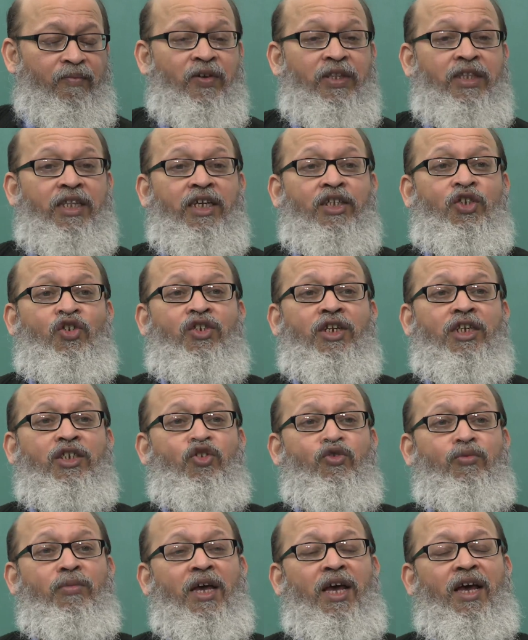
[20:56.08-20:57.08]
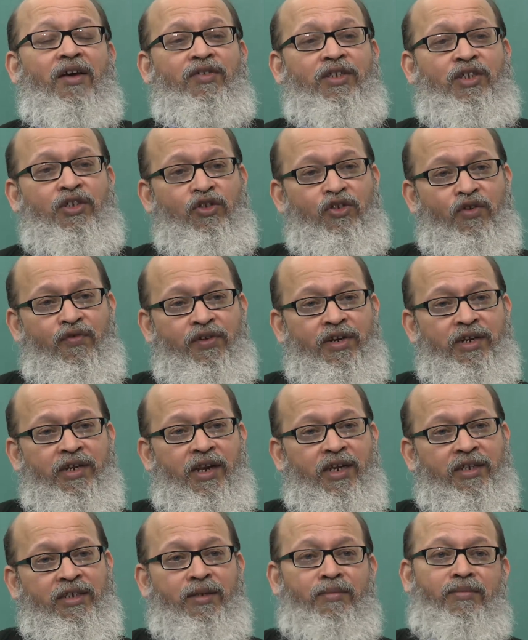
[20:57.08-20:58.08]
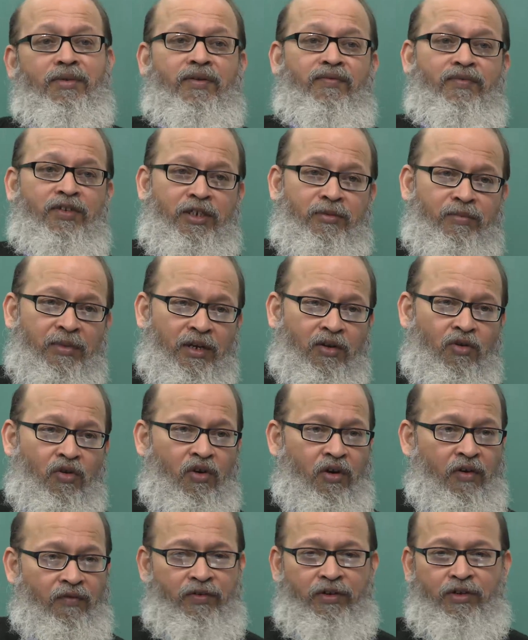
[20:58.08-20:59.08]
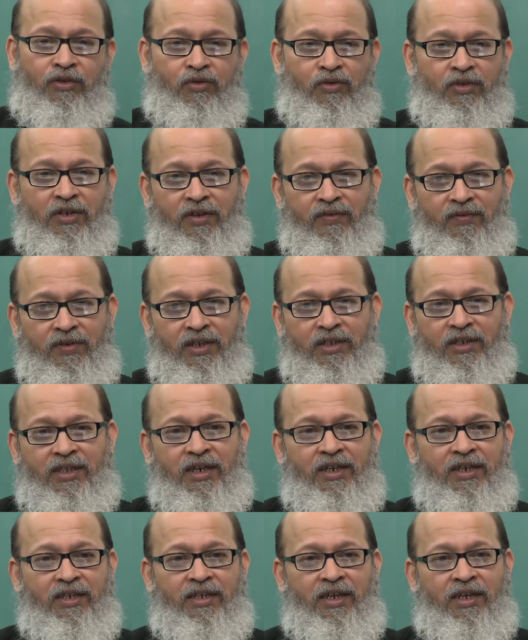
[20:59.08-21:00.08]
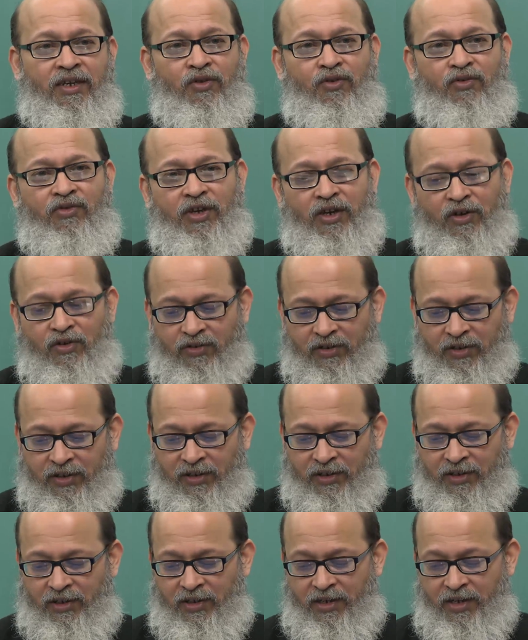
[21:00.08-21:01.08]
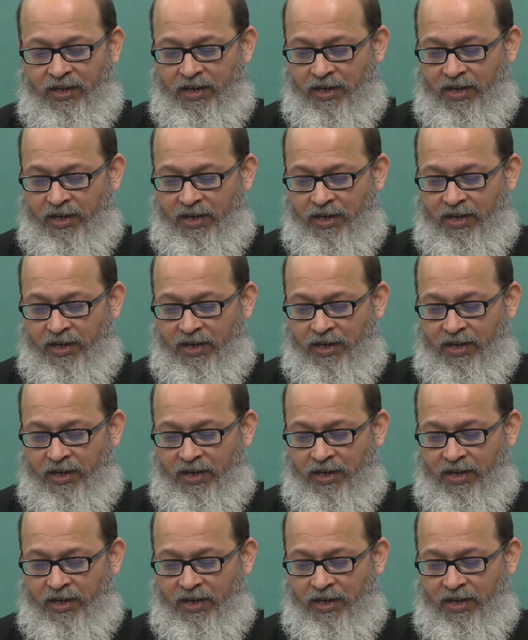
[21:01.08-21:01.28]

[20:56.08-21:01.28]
With the stress you may have a schizophrenia like symptom which may go off in 2-3 weeks, that is acute psychosis.